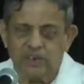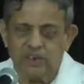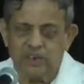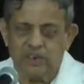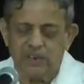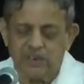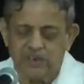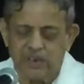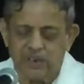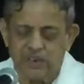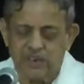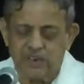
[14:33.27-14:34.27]
when you have a
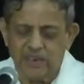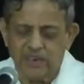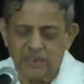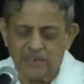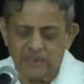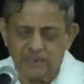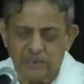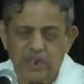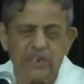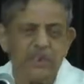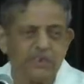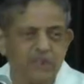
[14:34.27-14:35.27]
faith, you must
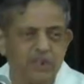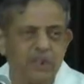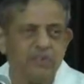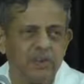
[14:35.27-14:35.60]
start giving.